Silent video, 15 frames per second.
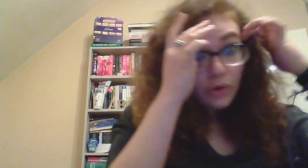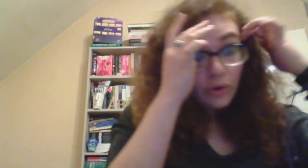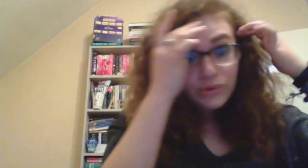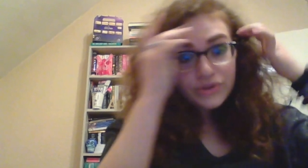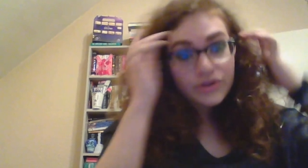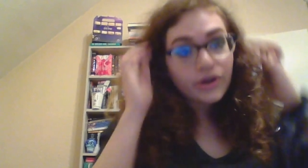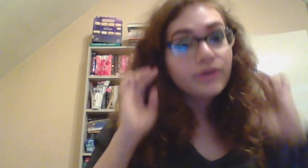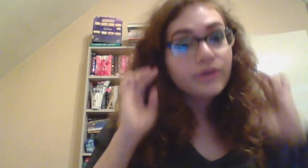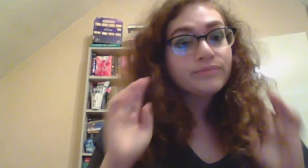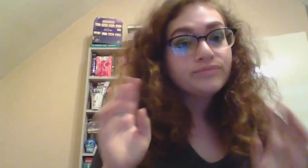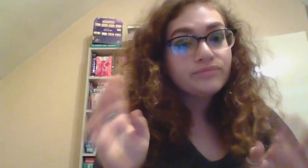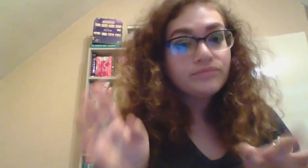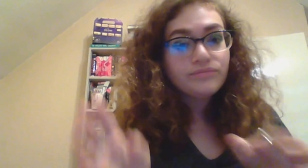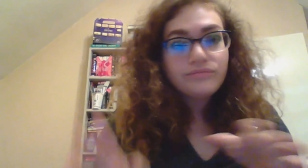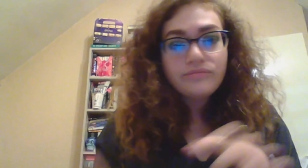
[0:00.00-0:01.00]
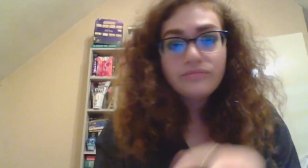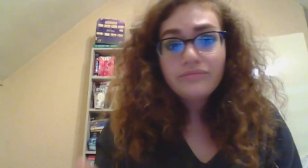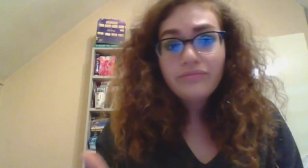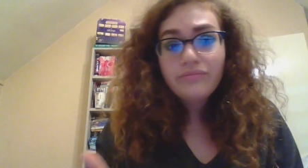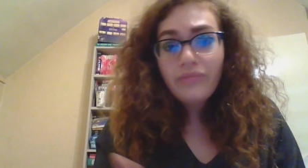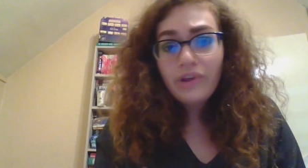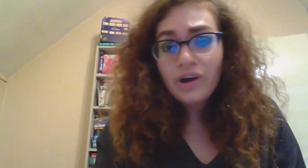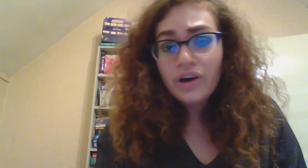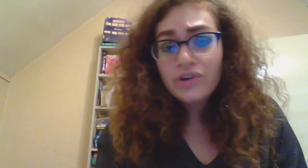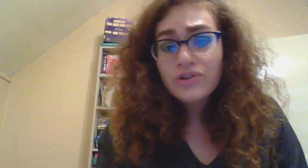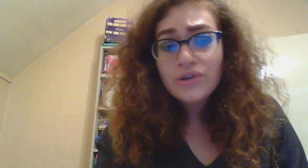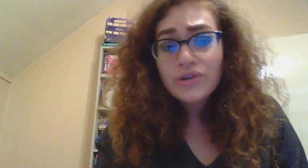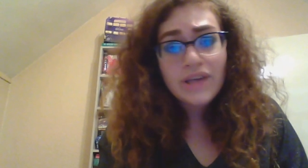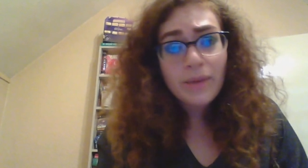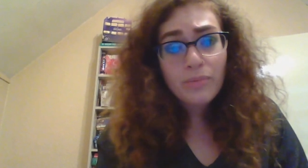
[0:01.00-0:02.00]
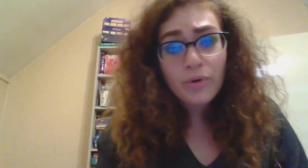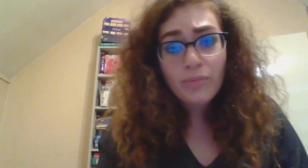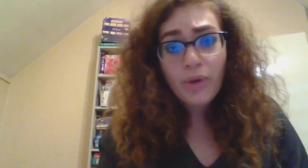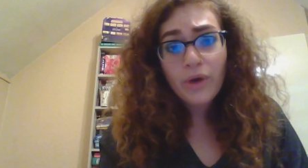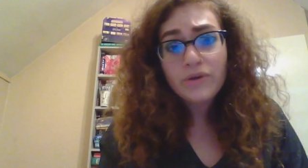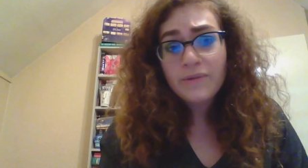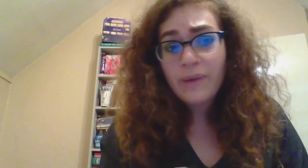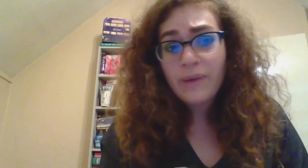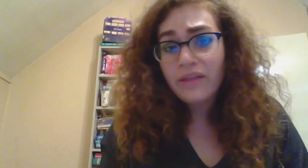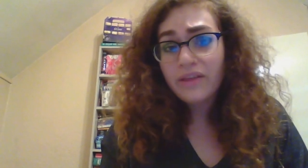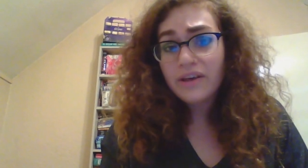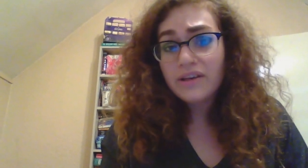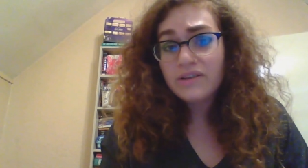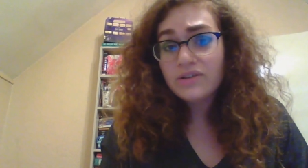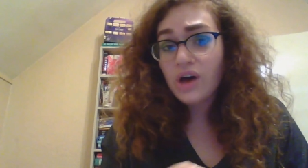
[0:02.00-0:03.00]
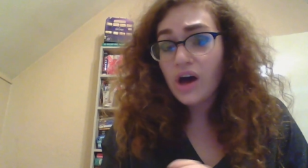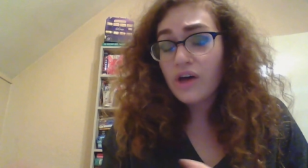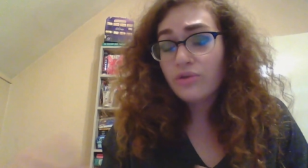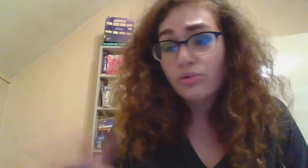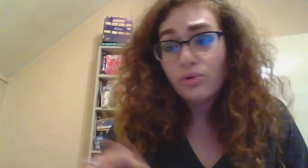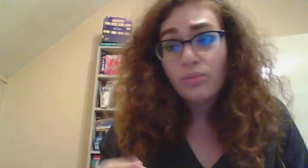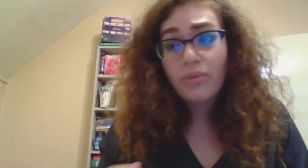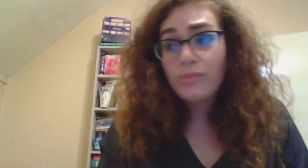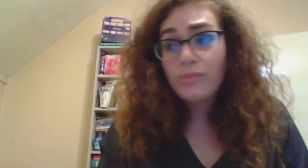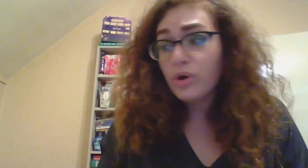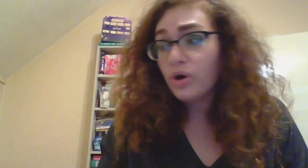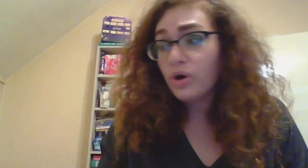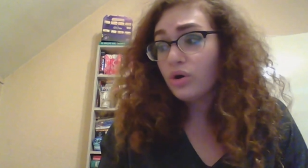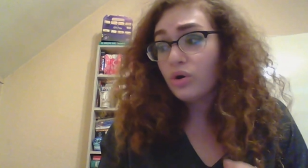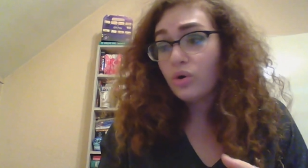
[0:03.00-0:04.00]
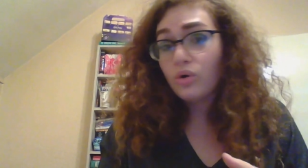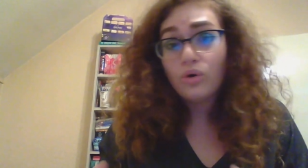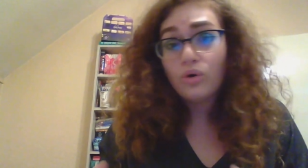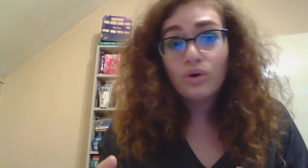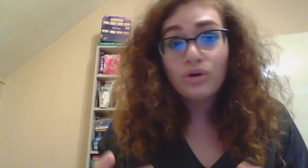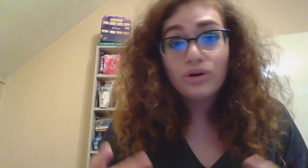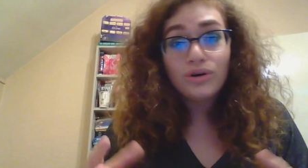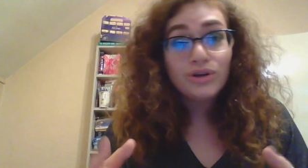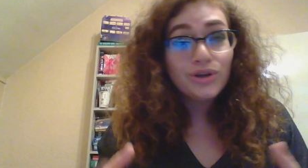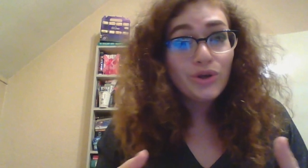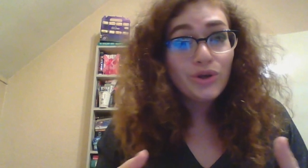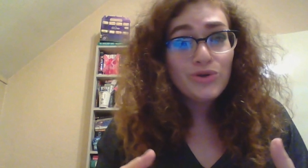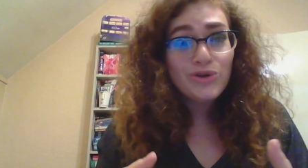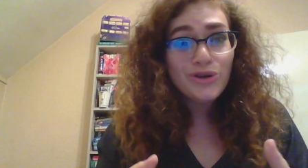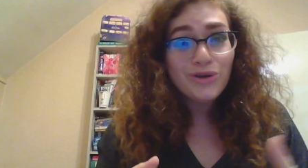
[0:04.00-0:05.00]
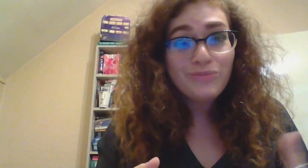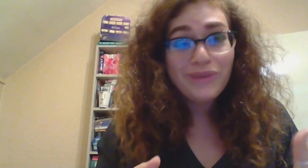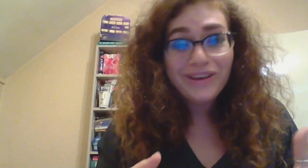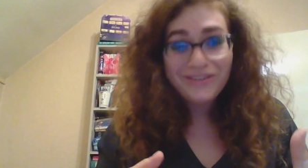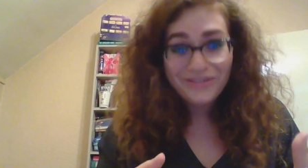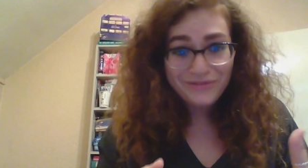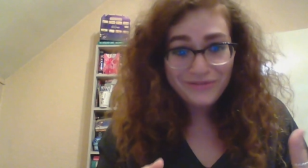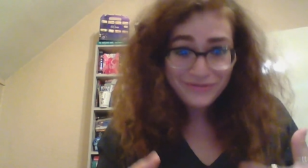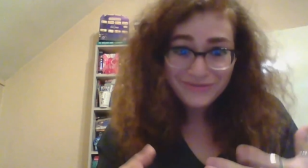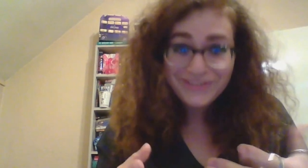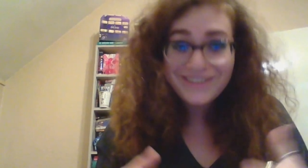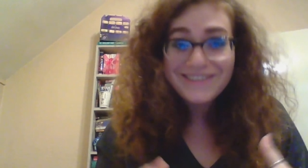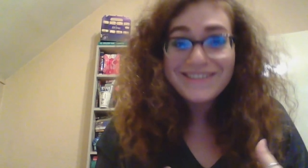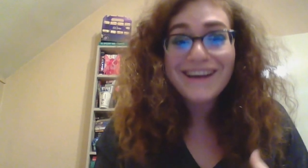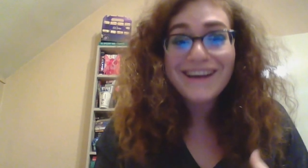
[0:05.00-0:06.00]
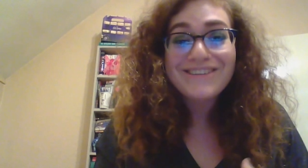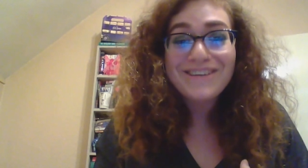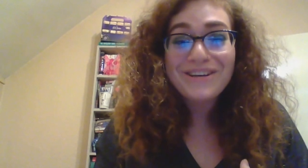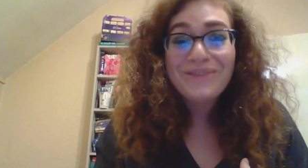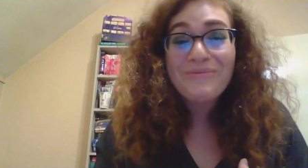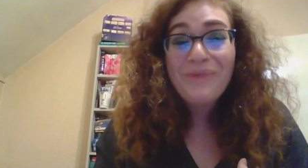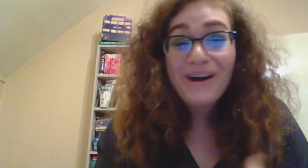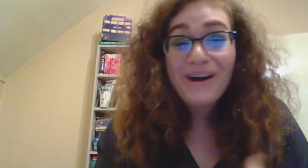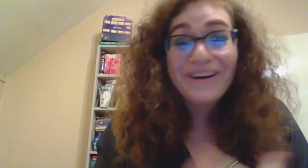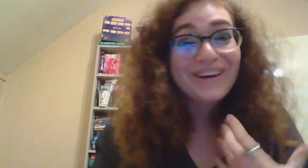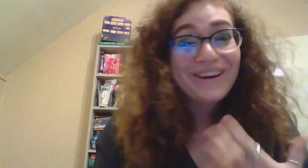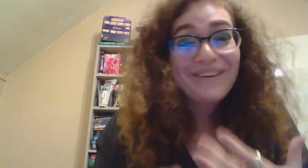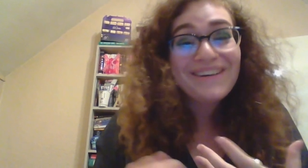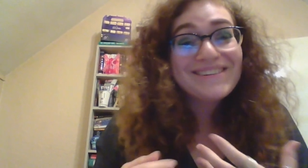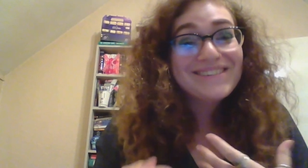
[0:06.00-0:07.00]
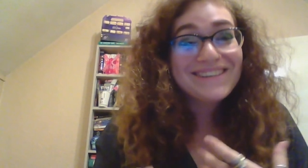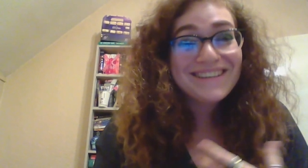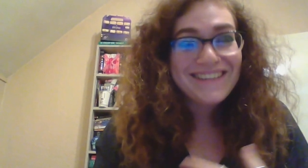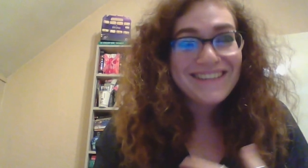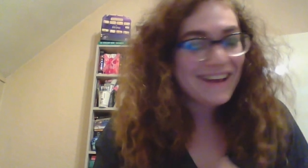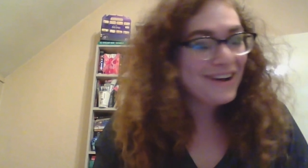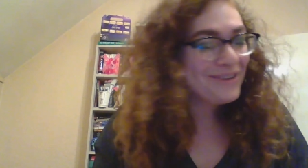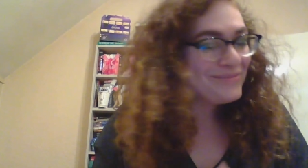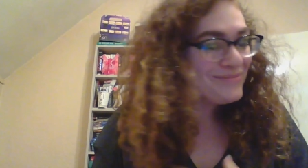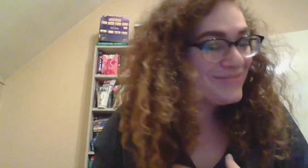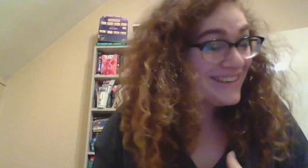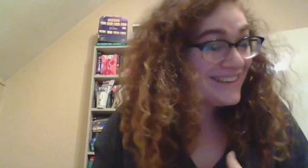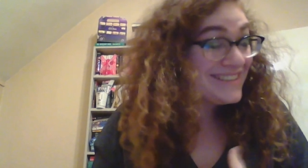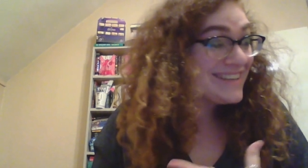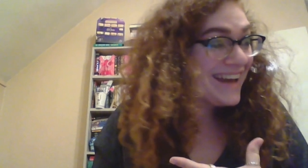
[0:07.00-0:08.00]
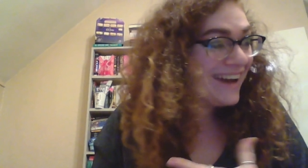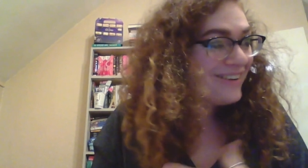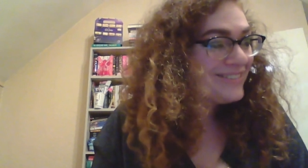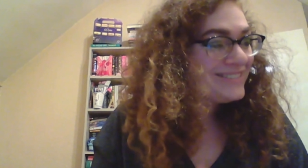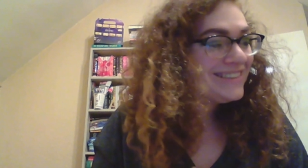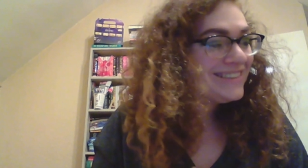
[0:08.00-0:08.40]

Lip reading: also, I'll do a separate post about this, either on my blog or YouTube, if this is actually going to work and I'm actually going to take up this now.